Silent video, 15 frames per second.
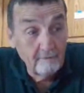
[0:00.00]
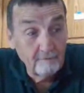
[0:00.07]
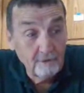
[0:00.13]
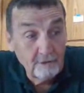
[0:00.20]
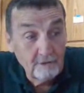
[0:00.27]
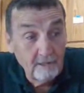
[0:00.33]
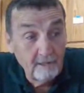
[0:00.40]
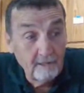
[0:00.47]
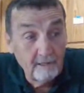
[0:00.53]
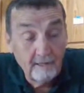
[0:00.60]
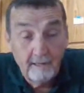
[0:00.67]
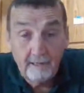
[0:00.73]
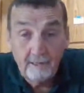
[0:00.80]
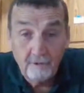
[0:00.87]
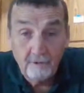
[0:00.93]
a sudden
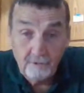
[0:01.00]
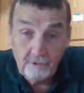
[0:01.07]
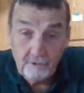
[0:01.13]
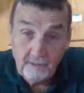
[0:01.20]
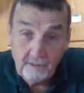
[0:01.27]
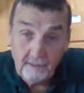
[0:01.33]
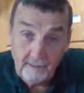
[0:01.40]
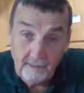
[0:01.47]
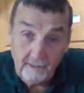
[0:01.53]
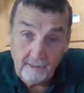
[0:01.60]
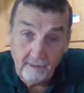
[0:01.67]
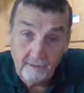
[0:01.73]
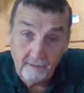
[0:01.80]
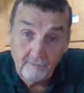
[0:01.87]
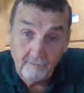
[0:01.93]
hell set in.
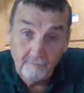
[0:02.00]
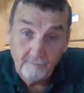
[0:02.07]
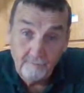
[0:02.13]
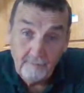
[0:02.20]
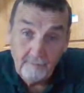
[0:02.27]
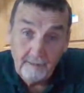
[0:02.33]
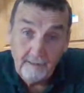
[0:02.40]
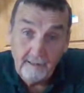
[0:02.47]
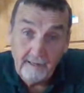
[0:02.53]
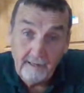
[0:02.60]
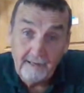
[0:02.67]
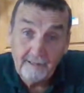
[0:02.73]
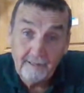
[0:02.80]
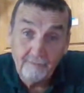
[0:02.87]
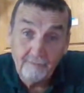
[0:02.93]

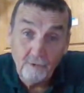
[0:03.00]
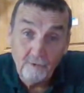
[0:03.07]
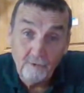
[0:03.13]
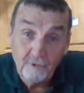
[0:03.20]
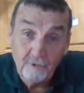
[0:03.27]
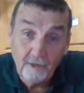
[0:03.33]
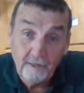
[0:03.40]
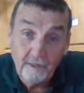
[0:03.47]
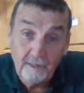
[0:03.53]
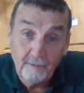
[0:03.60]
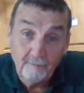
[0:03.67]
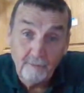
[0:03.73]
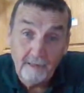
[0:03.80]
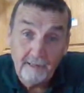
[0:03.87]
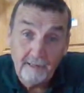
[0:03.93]
I come home talking
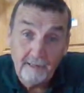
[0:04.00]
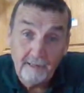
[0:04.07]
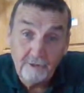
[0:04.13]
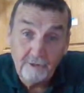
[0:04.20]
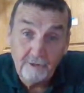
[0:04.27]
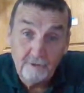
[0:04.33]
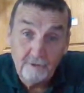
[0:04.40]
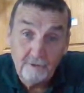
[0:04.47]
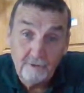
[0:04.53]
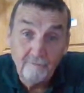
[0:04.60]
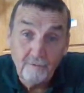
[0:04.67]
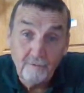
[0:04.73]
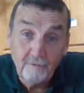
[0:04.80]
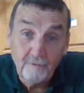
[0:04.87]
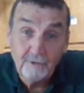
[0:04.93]
about these
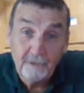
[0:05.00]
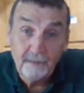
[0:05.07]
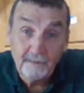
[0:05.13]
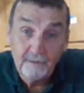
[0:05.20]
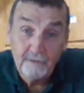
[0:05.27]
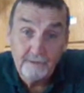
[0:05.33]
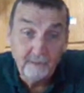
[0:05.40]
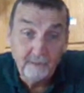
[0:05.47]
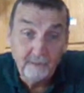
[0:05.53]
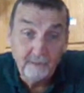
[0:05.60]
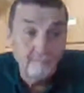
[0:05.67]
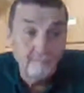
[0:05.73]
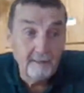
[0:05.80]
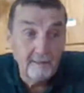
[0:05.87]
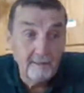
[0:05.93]
UFOs that saved
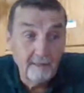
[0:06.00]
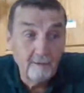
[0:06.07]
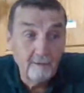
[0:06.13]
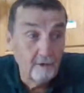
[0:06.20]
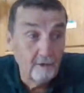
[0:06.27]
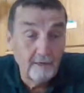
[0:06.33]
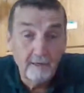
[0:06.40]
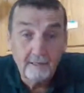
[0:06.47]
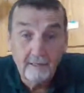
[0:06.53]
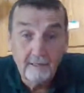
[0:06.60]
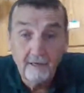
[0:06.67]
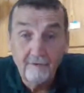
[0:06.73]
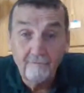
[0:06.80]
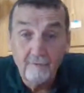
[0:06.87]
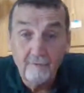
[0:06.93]
me. They were
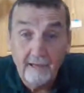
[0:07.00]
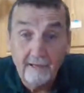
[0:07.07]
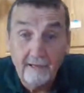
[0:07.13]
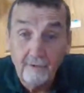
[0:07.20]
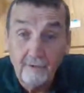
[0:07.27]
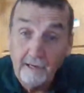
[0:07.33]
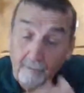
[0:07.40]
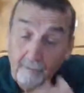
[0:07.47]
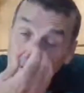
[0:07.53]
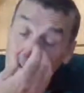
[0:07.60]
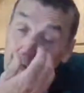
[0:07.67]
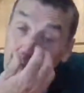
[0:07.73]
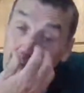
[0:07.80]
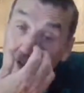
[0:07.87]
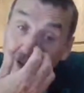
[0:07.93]
unidentified, right? But
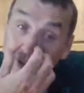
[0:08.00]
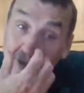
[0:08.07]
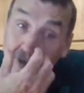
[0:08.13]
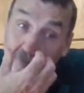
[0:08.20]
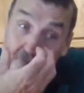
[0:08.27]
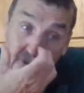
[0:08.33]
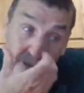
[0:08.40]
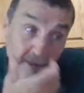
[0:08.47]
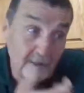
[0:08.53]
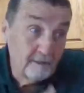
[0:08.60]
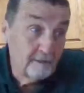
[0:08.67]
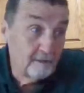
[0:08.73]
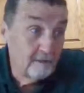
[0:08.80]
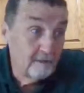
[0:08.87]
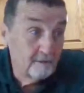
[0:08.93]
they were
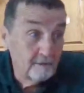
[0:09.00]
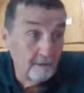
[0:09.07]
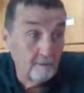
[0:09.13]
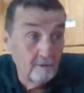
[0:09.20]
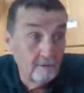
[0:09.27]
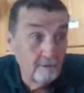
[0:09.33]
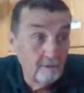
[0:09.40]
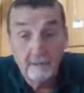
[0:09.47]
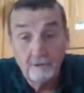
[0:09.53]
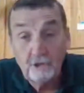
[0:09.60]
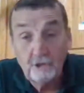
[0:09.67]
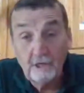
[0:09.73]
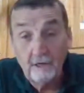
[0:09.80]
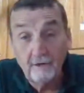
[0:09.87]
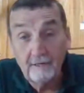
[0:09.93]
they were like the
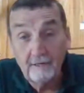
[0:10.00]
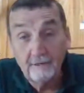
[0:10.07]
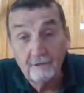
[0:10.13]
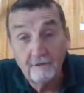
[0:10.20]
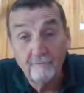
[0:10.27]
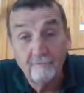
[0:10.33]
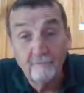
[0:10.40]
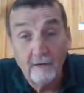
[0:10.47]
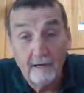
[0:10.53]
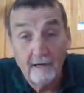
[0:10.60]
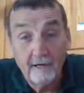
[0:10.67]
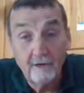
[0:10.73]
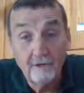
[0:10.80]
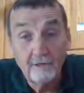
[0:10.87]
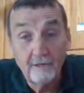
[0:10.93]
chariots of
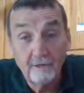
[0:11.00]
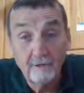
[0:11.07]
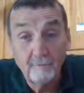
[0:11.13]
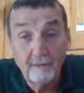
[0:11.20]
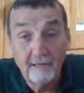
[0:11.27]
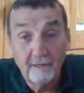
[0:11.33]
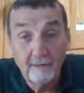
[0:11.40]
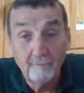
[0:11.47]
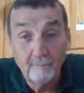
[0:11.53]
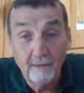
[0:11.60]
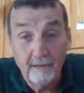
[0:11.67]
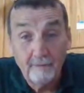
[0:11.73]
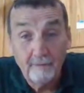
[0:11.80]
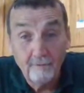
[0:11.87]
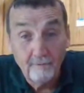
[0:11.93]
fire you hear about in the
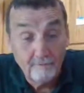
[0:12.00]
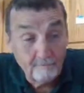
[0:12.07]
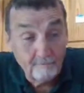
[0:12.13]
Bible.